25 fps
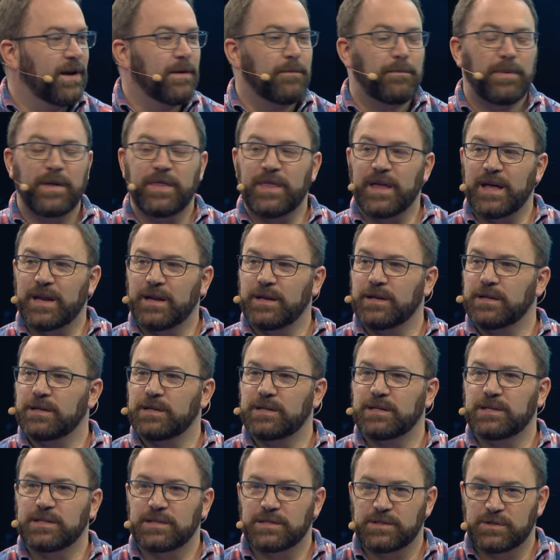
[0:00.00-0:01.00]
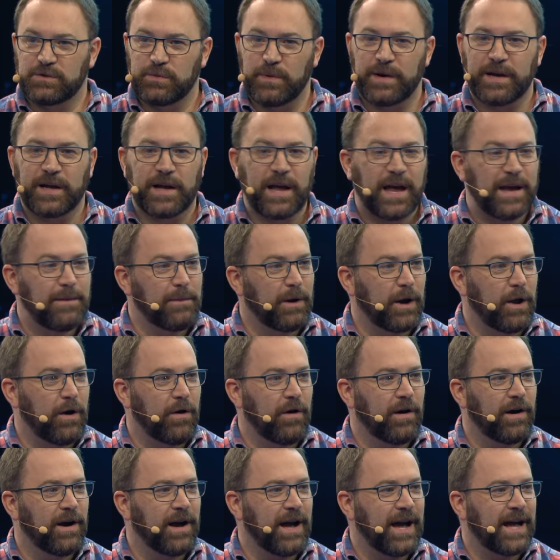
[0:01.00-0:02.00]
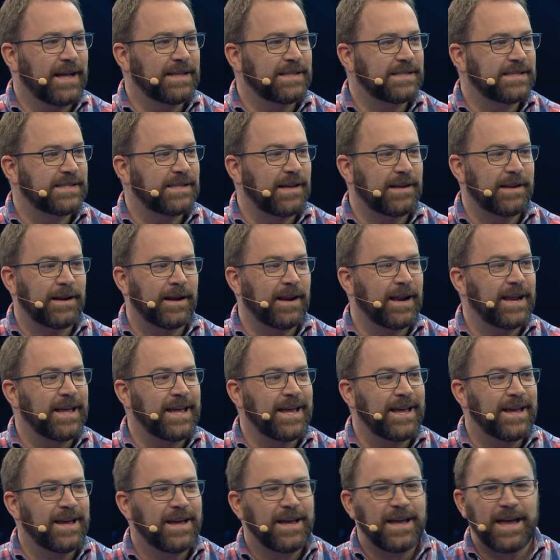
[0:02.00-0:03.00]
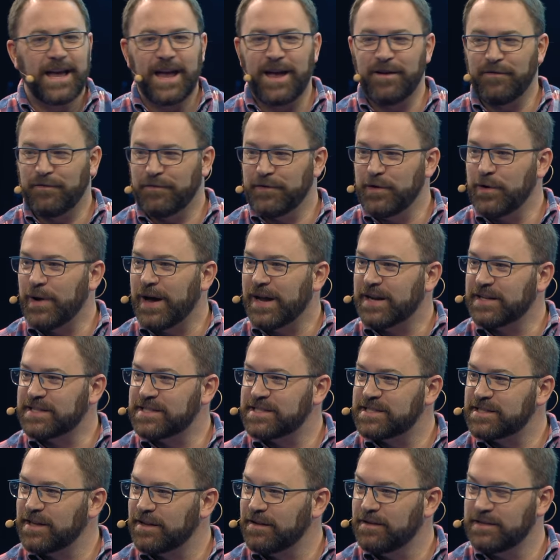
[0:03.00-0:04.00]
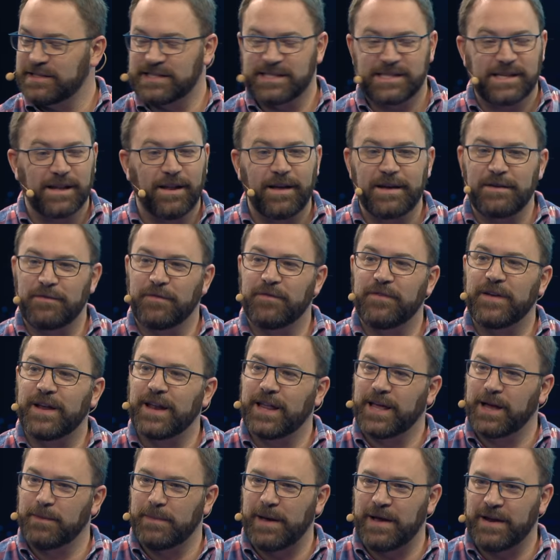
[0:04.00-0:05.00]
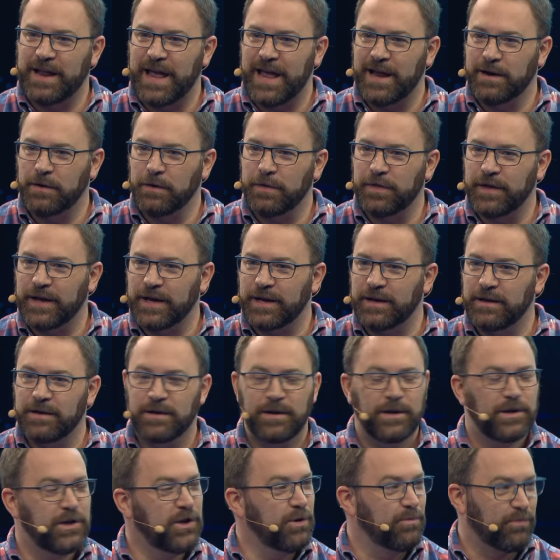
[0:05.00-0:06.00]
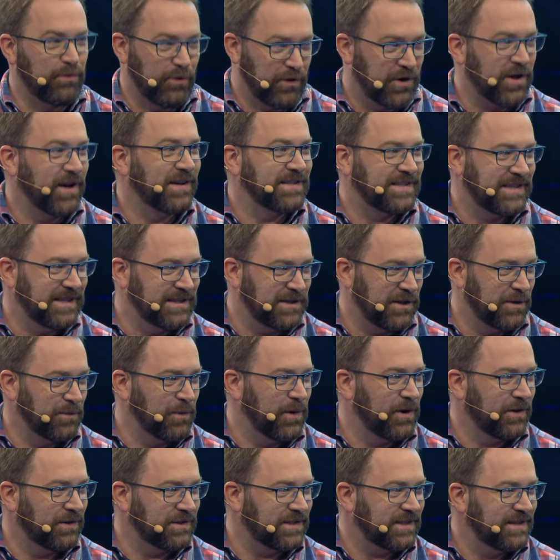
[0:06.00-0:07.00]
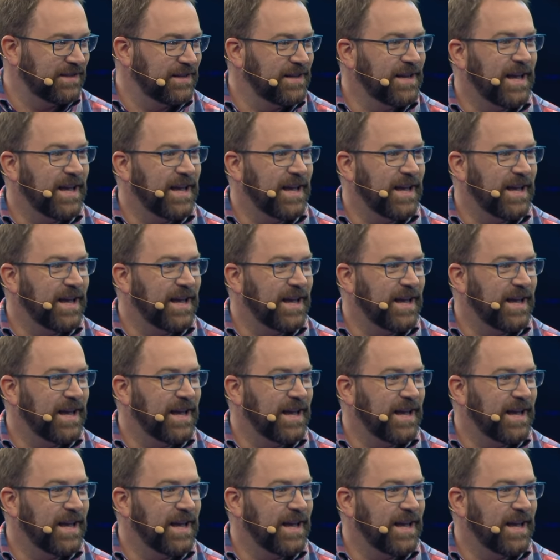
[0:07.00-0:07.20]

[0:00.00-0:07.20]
But then Twitter came along, and suddenly, if you had a slight feeling about anything, you broadcast it to the world.